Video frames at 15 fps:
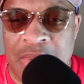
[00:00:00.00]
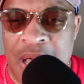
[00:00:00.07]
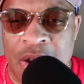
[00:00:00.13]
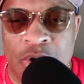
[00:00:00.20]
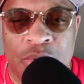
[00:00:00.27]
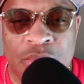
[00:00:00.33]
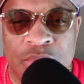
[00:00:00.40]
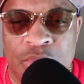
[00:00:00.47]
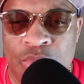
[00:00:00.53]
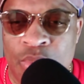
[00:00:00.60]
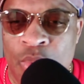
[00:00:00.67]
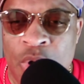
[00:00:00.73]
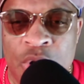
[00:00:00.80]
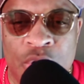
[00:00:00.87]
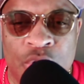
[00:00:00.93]
I don't
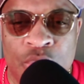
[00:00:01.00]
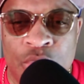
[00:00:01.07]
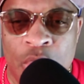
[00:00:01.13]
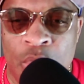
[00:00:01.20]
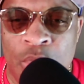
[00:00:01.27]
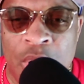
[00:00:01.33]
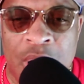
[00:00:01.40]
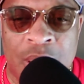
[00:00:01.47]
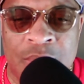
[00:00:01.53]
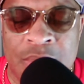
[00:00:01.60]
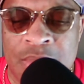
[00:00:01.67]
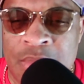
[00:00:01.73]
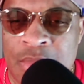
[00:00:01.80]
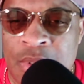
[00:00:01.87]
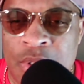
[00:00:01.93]
want to do
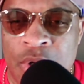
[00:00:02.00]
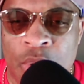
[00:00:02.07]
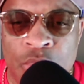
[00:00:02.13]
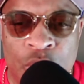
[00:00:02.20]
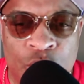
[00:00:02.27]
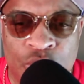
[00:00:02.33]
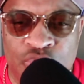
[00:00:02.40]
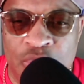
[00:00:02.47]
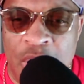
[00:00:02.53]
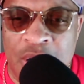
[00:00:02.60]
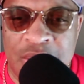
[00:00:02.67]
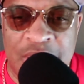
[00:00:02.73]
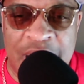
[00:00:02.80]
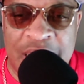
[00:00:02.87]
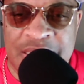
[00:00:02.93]
no
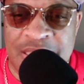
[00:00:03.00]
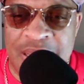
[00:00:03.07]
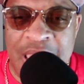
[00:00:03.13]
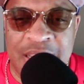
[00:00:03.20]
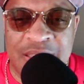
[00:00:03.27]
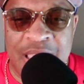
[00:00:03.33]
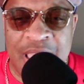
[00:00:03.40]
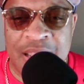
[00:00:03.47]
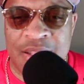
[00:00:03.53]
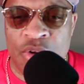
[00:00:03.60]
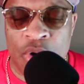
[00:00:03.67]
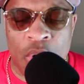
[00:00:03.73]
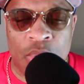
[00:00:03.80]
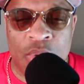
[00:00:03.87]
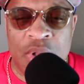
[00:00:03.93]
neutron dancer like that.
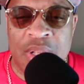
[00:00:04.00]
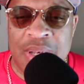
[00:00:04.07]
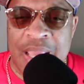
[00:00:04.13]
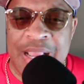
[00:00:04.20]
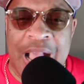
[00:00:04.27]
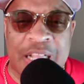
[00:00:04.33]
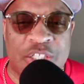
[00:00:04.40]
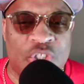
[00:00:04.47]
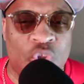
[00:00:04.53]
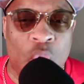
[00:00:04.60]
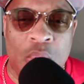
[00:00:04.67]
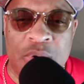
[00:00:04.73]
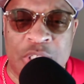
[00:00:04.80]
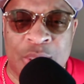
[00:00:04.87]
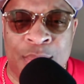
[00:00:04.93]
You know, they got
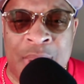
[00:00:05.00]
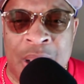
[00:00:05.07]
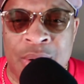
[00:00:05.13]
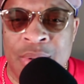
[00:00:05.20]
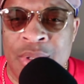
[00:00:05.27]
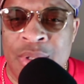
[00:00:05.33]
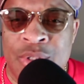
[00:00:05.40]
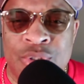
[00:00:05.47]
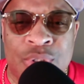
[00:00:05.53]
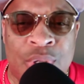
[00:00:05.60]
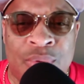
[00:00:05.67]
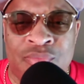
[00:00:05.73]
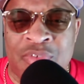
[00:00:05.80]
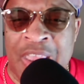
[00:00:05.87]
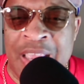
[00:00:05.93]
stories about
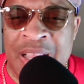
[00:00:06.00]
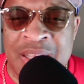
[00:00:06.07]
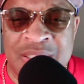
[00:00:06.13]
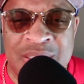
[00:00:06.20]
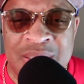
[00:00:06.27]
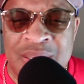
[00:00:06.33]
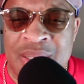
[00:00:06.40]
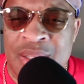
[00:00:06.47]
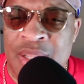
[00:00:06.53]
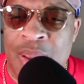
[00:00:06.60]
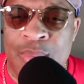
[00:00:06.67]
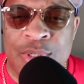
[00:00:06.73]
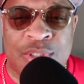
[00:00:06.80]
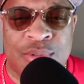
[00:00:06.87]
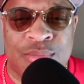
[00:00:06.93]
in Vegas,
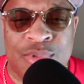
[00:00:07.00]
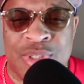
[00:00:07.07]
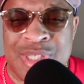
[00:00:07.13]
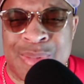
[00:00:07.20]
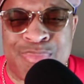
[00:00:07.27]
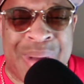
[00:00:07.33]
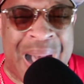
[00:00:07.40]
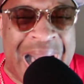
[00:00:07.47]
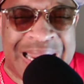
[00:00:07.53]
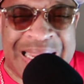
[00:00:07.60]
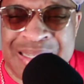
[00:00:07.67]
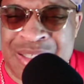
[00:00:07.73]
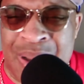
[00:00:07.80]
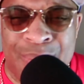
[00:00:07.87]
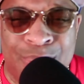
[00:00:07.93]
there was these
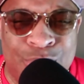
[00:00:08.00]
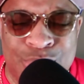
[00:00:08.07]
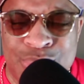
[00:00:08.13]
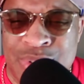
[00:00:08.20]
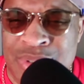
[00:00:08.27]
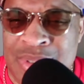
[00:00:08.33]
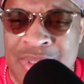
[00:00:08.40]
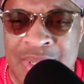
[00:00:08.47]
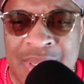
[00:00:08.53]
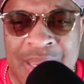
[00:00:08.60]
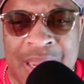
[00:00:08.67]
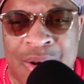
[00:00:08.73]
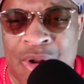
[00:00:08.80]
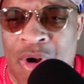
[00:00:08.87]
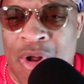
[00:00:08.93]
body doubles
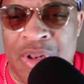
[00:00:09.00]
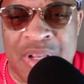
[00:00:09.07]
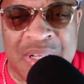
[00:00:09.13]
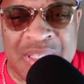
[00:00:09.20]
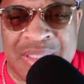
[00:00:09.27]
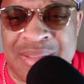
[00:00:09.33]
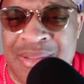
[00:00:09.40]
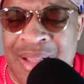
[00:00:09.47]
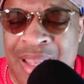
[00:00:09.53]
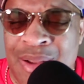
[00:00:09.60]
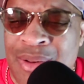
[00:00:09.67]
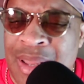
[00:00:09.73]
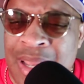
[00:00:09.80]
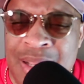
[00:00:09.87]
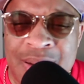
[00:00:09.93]
and all of this,
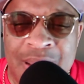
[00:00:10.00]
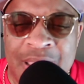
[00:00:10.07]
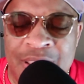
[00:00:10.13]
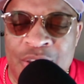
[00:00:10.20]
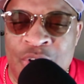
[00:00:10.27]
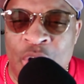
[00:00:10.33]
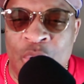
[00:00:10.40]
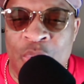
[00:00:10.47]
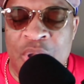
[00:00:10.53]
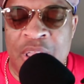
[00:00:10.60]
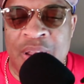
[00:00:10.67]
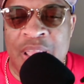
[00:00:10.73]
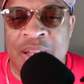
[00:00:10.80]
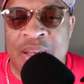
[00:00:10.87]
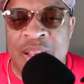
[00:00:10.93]
like, you know,
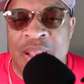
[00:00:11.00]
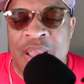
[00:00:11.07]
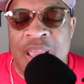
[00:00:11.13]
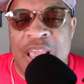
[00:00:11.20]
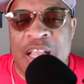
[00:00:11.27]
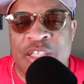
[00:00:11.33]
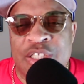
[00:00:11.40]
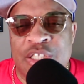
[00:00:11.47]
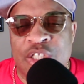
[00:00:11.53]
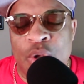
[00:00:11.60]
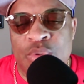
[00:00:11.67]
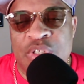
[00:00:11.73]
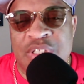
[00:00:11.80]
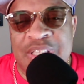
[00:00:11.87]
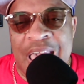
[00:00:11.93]
it's
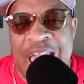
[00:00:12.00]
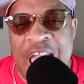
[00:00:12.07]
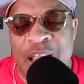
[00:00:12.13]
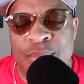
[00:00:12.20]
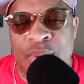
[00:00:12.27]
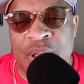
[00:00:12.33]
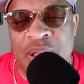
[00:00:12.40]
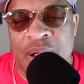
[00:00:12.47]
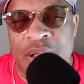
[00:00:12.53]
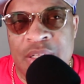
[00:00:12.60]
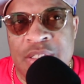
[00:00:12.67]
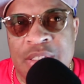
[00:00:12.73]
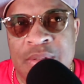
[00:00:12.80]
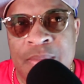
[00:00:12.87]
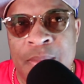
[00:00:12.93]
so sad
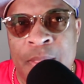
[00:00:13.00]
because,